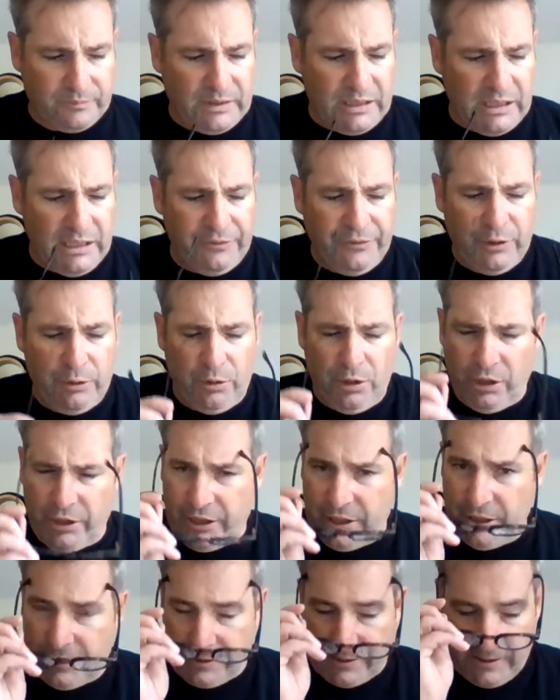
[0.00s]
And if you look
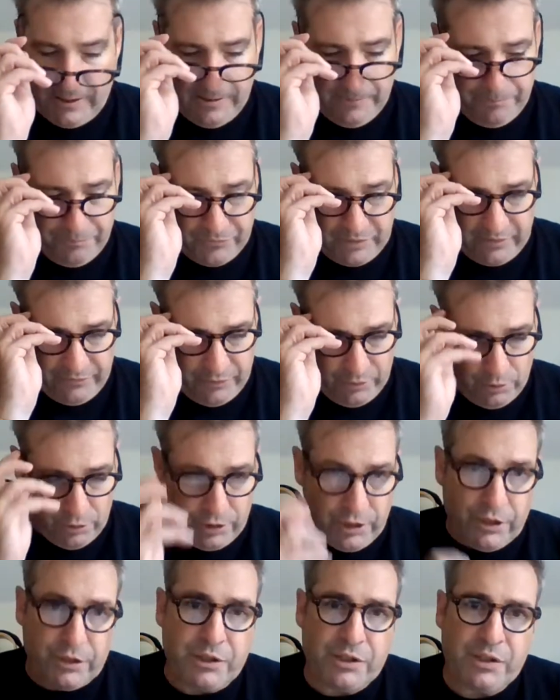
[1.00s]

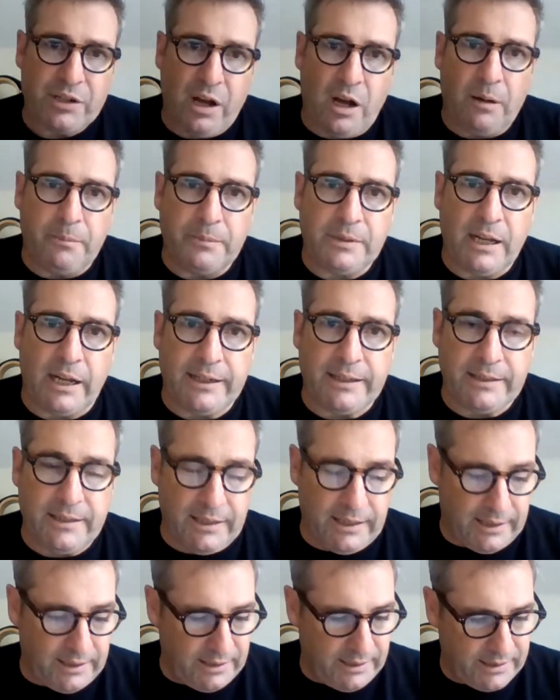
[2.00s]
at Psalm
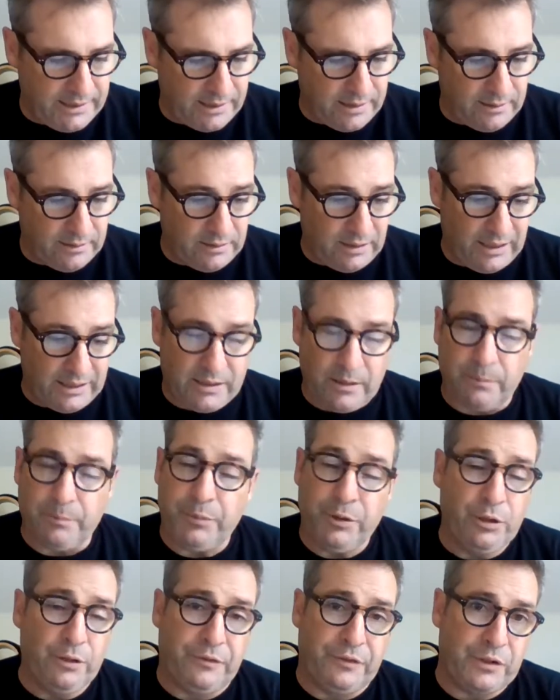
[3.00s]
90, and it's a
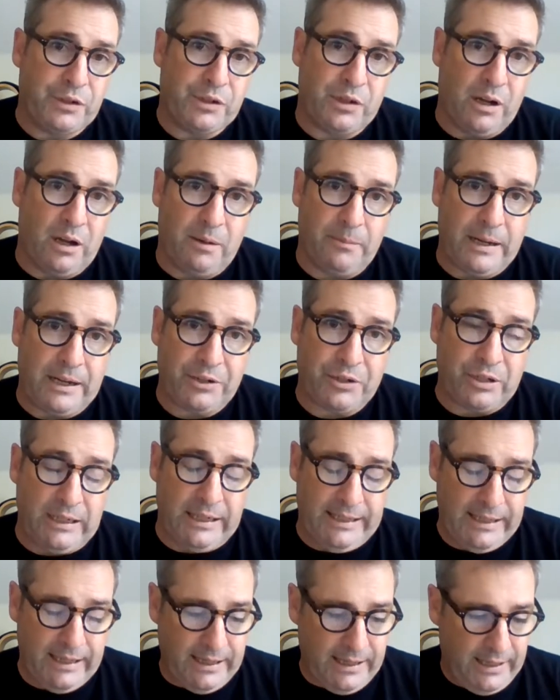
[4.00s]
beautiful psalm.
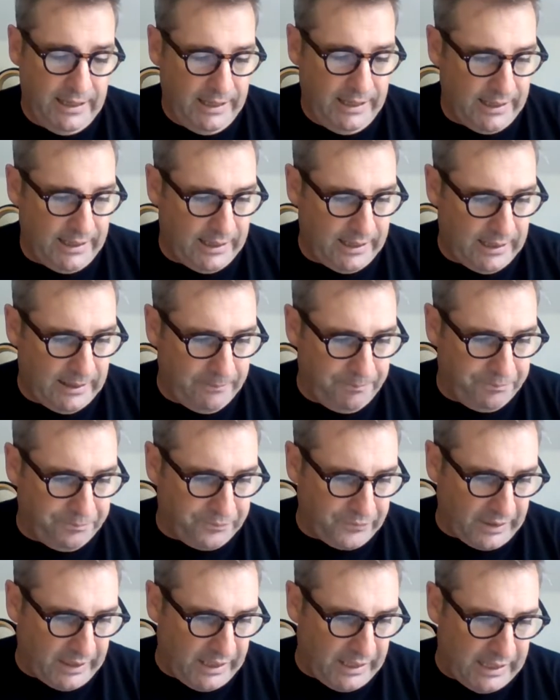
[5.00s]
Actually,
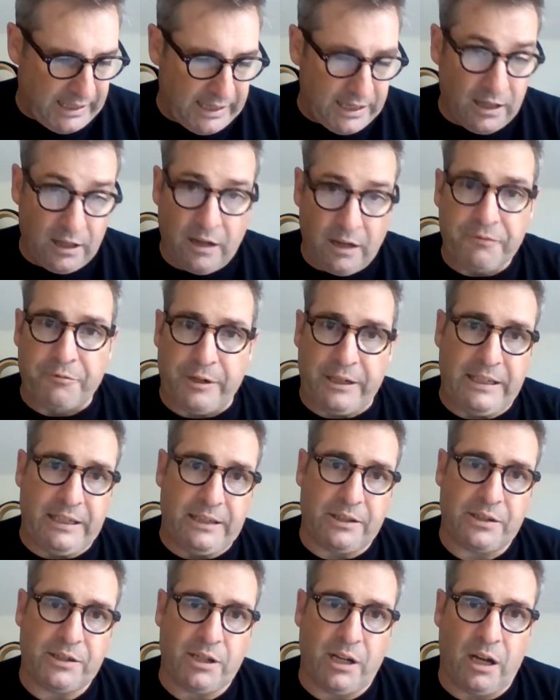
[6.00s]
I love reading
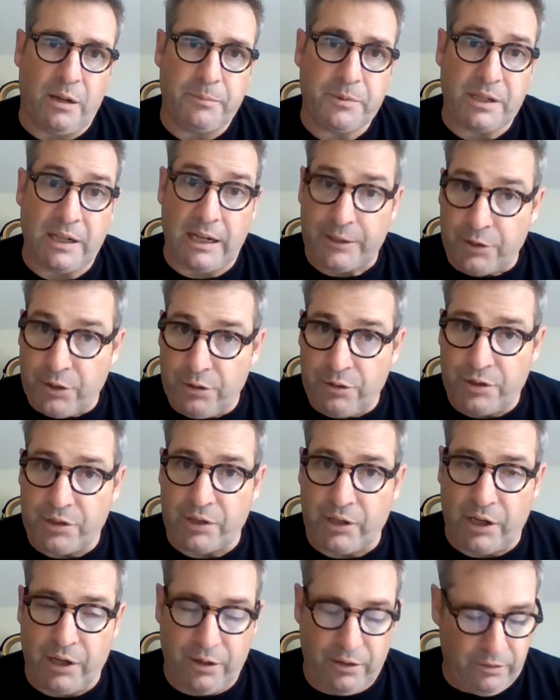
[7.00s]
the Psalms, and I do
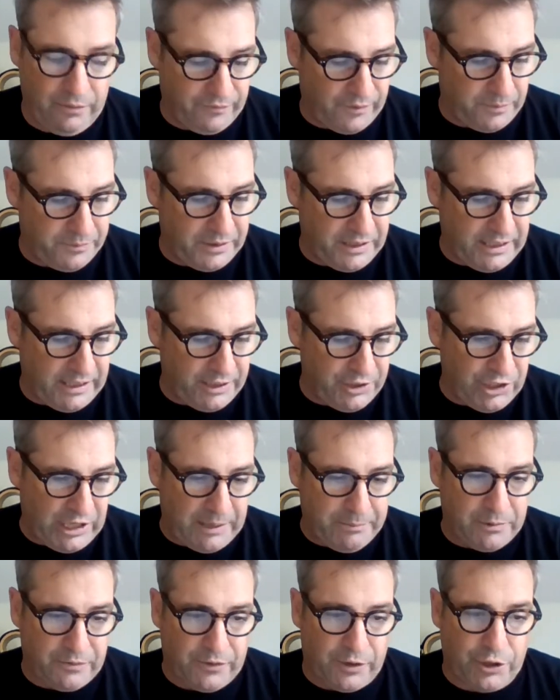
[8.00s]
so from the King
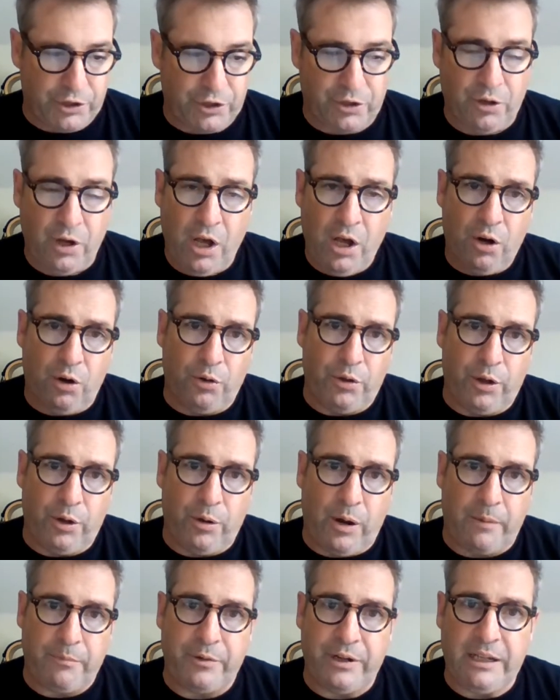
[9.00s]
James Version, although
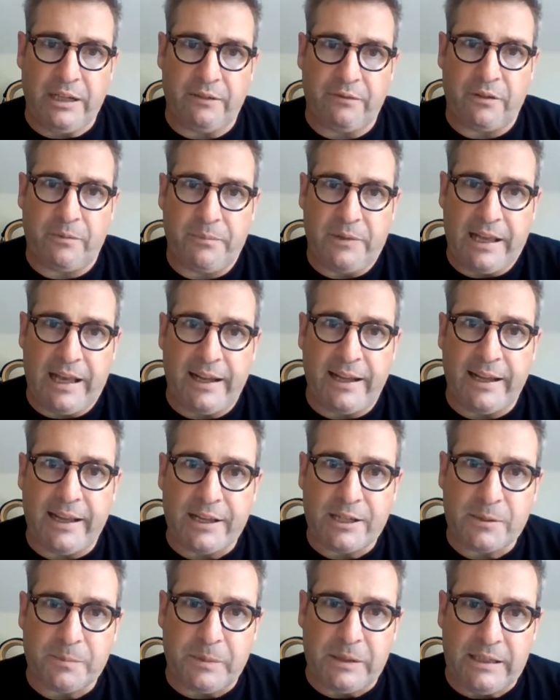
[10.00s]
I'm reading from the
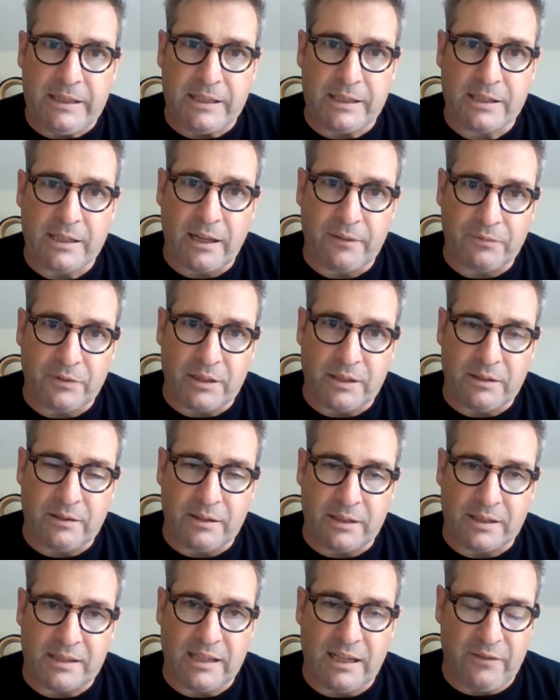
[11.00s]
NASB
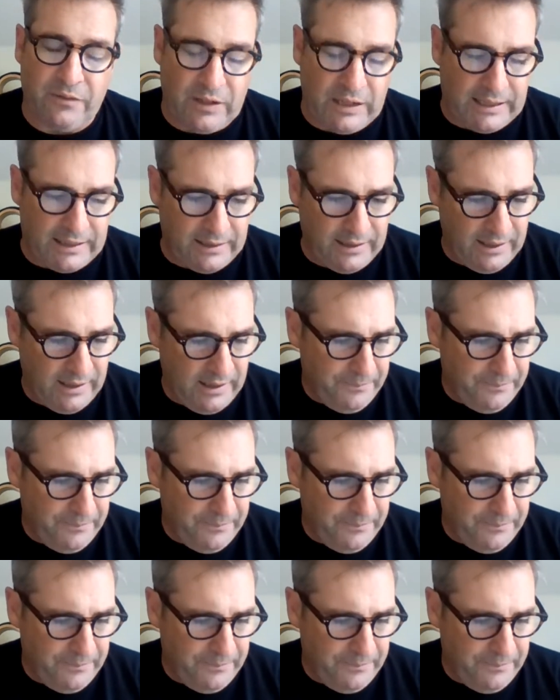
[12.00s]
this evening.